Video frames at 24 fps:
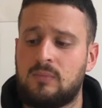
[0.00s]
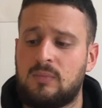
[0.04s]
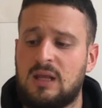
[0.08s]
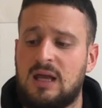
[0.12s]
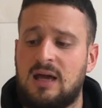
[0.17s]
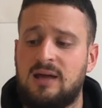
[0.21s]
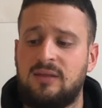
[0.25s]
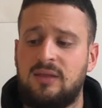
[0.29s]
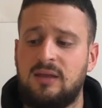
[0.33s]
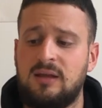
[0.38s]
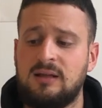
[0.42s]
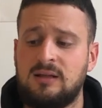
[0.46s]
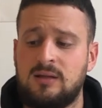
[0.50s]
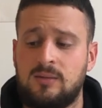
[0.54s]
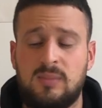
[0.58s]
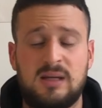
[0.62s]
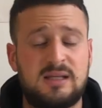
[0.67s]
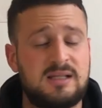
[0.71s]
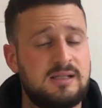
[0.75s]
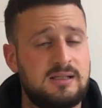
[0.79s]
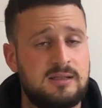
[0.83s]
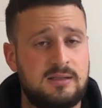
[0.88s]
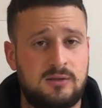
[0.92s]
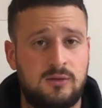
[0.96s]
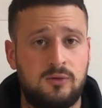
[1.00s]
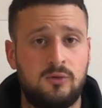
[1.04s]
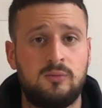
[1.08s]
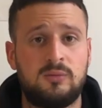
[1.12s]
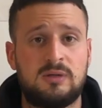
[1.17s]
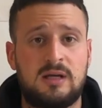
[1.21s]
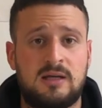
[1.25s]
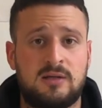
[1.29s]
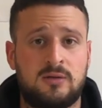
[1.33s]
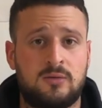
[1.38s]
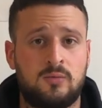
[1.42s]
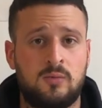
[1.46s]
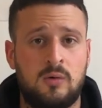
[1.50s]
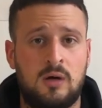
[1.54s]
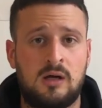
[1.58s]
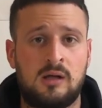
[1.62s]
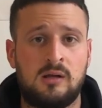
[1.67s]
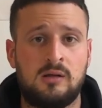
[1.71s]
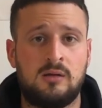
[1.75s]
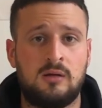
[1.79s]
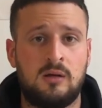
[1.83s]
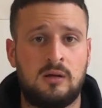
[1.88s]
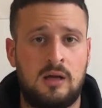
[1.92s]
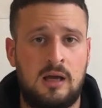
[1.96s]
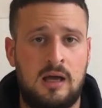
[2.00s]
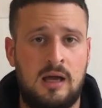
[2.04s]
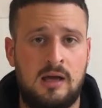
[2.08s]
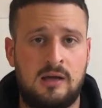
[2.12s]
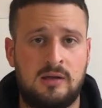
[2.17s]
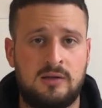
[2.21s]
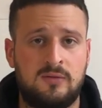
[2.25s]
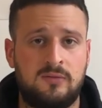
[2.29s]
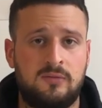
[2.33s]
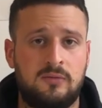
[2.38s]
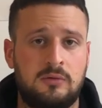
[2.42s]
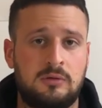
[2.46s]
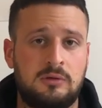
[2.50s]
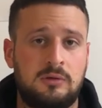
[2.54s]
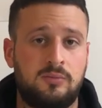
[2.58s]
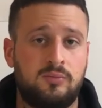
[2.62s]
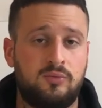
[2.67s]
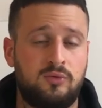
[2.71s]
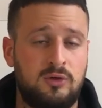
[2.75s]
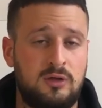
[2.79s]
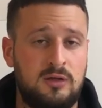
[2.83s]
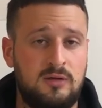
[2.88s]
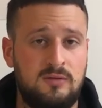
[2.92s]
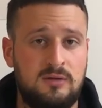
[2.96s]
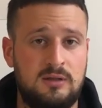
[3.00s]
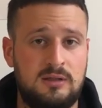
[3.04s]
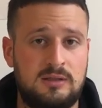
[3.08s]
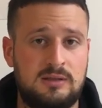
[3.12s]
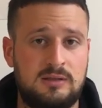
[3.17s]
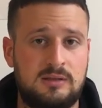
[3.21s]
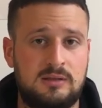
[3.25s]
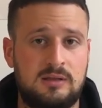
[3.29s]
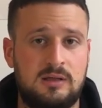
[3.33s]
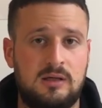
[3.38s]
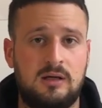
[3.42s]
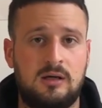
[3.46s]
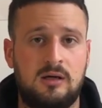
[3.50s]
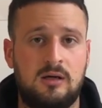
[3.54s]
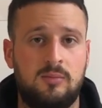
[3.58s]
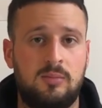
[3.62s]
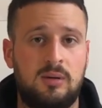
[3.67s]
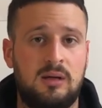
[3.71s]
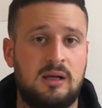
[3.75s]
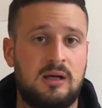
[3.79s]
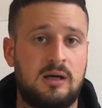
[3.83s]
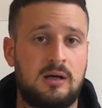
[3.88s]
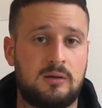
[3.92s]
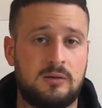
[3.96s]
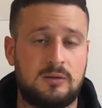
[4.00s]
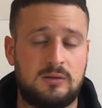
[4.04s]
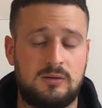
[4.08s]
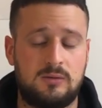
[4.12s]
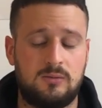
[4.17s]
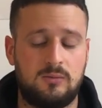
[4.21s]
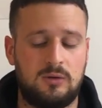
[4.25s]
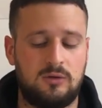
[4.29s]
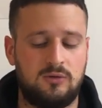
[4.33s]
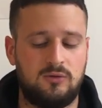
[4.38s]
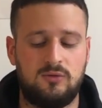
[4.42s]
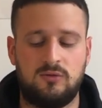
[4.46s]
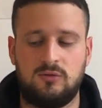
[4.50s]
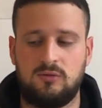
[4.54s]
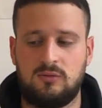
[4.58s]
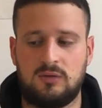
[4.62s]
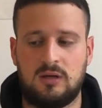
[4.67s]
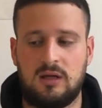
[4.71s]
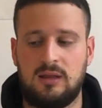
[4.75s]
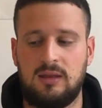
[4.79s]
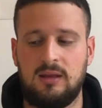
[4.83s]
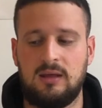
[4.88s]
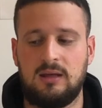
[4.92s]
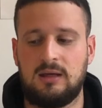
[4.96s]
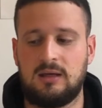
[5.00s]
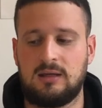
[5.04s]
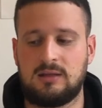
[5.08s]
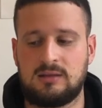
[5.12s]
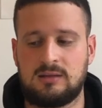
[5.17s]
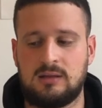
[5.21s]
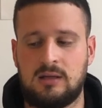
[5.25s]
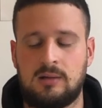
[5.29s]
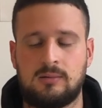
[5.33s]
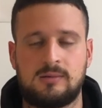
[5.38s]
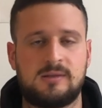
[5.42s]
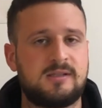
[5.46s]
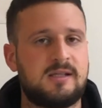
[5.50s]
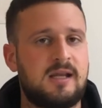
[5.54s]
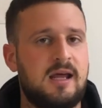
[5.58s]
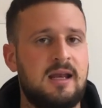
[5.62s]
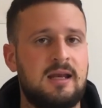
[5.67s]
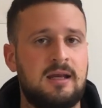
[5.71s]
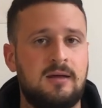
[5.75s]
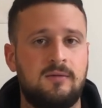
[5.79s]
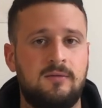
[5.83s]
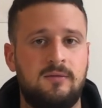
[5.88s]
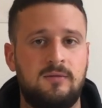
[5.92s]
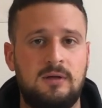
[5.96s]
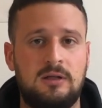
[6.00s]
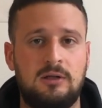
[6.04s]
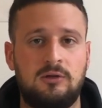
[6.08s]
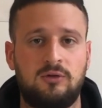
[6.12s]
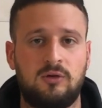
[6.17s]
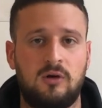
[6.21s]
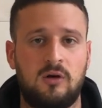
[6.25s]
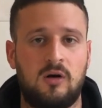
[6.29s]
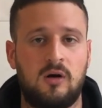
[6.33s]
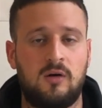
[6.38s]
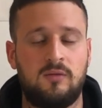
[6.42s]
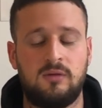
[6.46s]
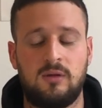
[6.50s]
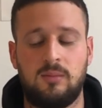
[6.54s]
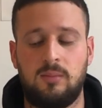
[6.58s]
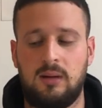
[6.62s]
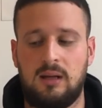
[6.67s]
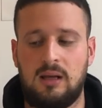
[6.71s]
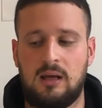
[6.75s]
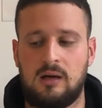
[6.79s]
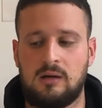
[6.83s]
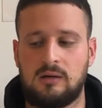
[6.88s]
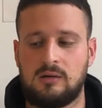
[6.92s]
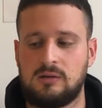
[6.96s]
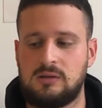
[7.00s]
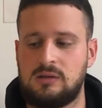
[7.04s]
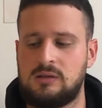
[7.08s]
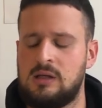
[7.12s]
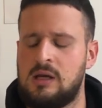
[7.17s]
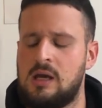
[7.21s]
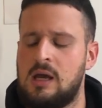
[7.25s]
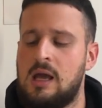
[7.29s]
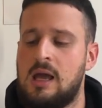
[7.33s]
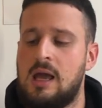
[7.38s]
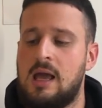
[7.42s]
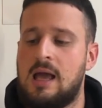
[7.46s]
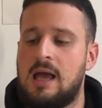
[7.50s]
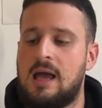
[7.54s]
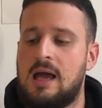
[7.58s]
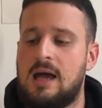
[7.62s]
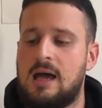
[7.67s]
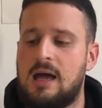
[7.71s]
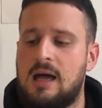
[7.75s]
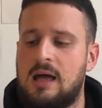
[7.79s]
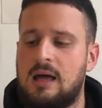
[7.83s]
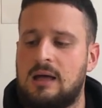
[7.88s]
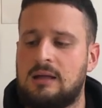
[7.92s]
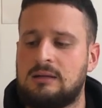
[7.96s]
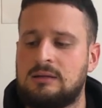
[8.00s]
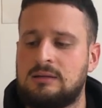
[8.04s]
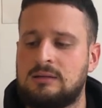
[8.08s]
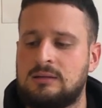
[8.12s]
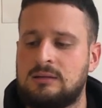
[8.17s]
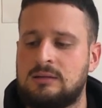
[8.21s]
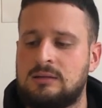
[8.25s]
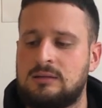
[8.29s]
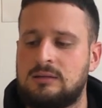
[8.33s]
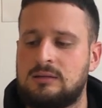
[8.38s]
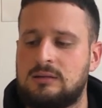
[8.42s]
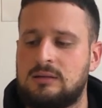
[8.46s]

I think the bezel is loomed as well as for the previous Pelagos, which I think is an outstanding feature of the Pelagos, and